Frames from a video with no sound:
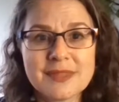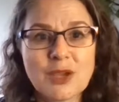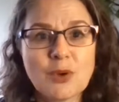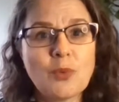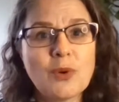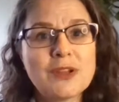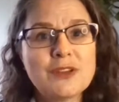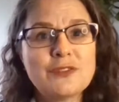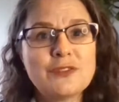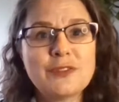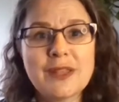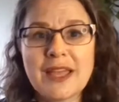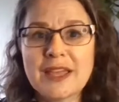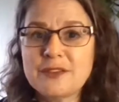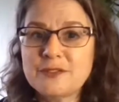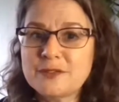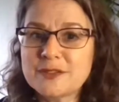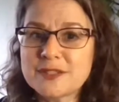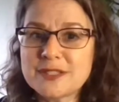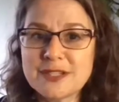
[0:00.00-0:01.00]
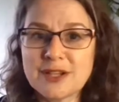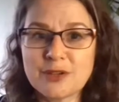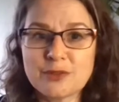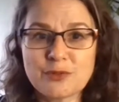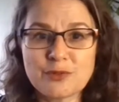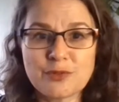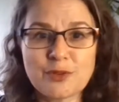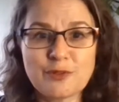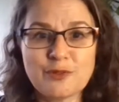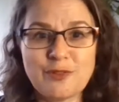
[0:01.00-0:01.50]
What if life is not
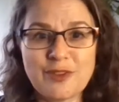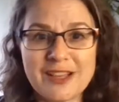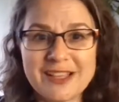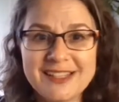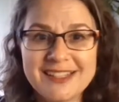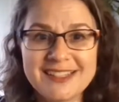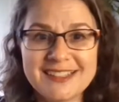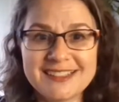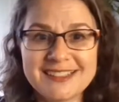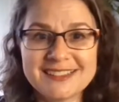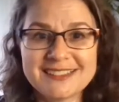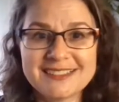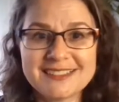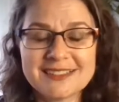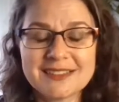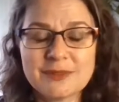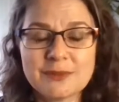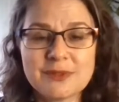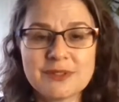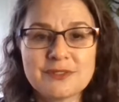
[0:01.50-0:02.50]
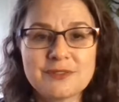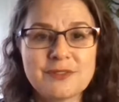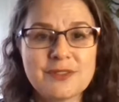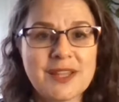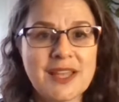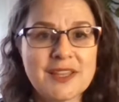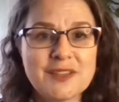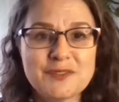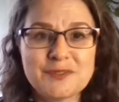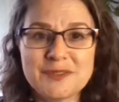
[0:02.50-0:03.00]
for fighting? What if
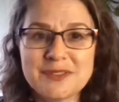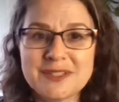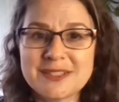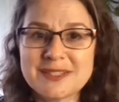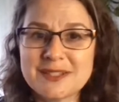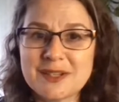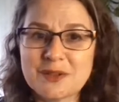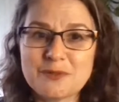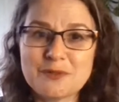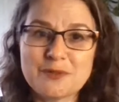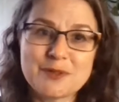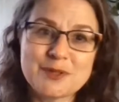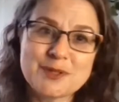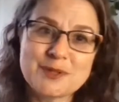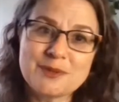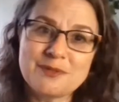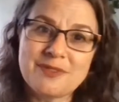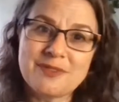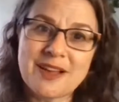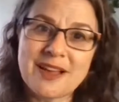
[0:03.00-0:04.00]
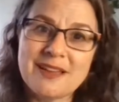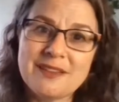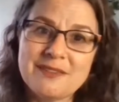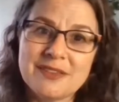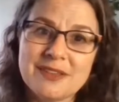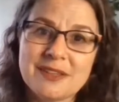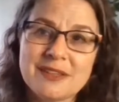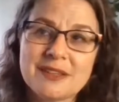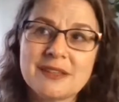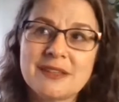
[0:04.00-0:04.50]
life is not for
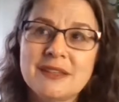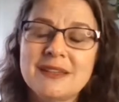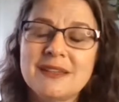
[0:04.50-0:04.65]
surviving?